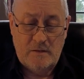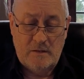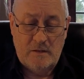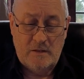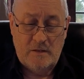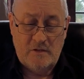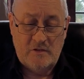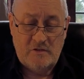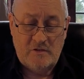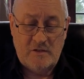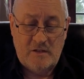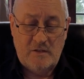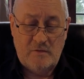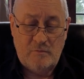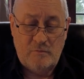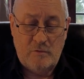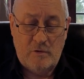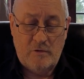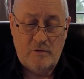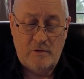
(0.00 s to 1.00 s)
in a state
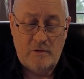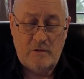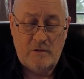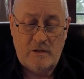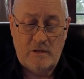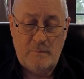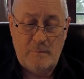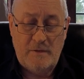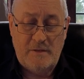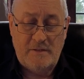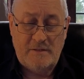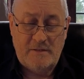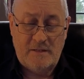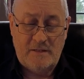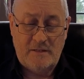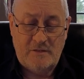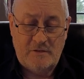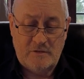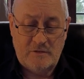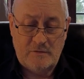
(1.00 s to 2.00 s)
rather like a
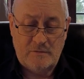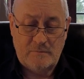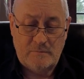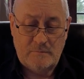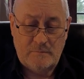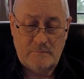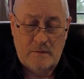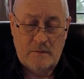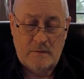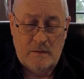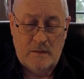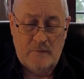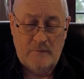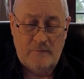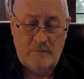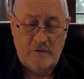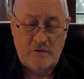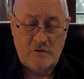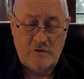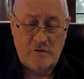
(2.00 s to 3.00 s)
meditation, a
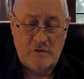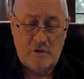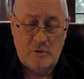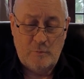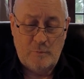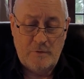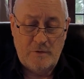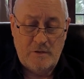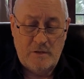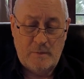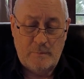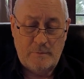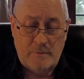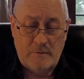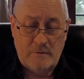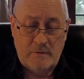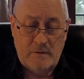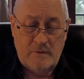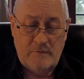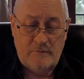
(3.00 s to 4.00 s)
vision opened up
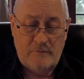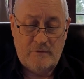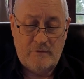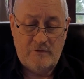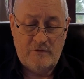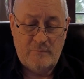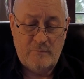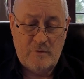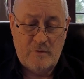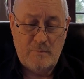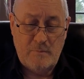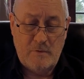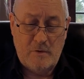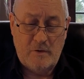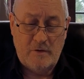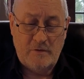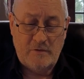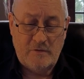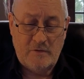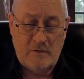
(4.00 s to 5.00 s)
in front of my
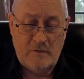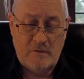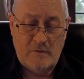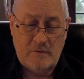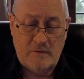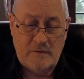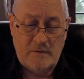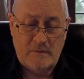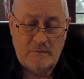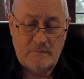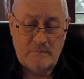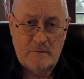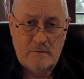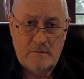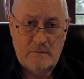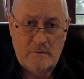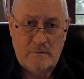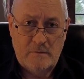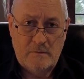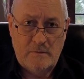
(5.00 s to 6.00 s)
mind's eye.
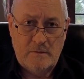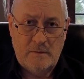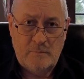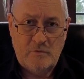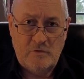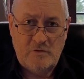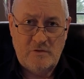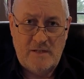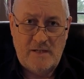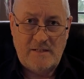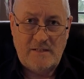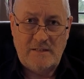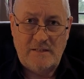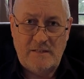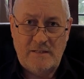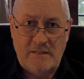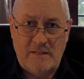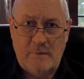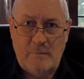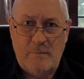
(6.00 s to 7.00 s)
Now I'm just adding
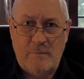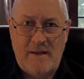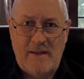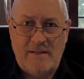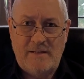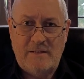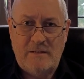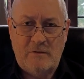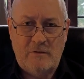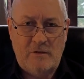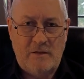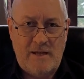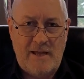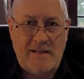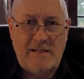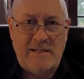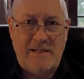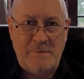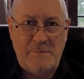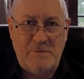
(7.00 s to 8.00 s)
here, I'm going to
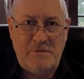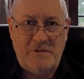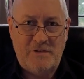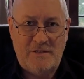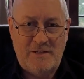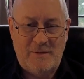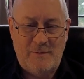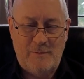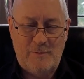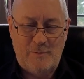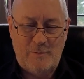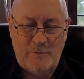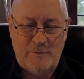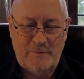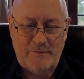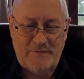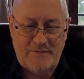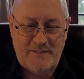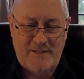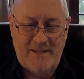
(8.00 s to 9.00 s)
ad-lib as I go
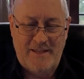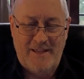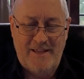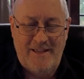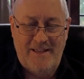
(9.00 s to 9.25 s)
along. So